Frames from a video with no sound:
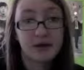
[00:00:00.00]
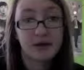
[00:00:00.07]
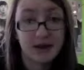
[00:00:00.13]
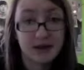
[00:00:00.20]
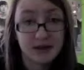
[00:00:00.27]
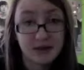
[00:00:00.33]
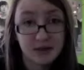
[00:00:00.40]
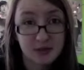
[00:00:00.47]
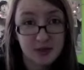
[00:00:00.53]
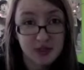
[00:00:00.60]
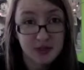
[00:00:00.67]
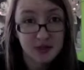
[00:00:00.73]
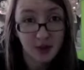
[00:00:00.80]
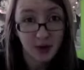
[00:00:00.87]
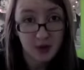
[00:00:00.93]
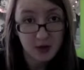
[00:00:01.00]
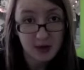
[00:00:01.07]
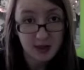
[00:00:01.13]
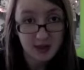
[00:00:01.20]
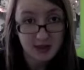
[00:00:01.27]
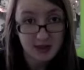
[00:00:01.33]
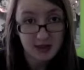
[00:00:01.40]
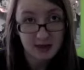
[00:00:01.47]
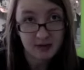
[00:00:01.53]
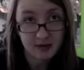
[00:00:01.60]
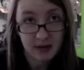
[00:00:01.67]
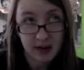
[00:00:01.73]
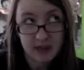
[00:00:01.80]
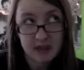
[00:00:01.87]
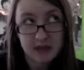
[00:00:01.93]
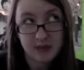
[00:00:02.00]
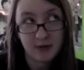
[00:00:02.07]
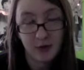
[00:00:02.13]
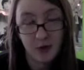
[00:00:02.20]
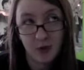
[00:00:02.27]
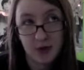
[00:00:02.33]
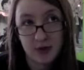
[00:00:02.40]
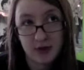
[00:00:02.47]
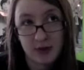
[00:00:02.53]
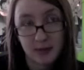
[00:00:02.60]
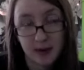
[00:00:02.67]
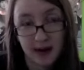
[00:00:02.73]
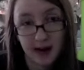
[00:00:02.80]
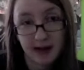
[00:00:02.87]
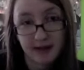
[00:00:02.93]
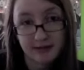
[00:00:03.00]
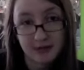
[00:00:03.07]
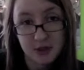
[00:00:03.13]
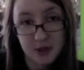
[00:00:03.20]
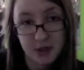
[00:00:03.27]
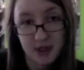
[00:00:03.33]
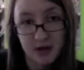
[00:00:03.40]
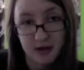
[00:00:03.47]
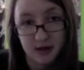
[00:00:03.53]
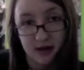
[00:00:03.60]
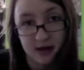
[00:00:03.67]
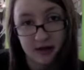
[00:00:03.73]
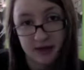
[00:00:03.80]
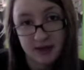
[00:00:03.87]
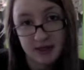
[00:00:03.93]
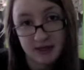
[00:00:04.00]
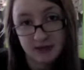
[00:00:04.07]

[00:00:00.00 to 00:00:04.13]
so I'm just going to apologize in advance for the pile of shit that is this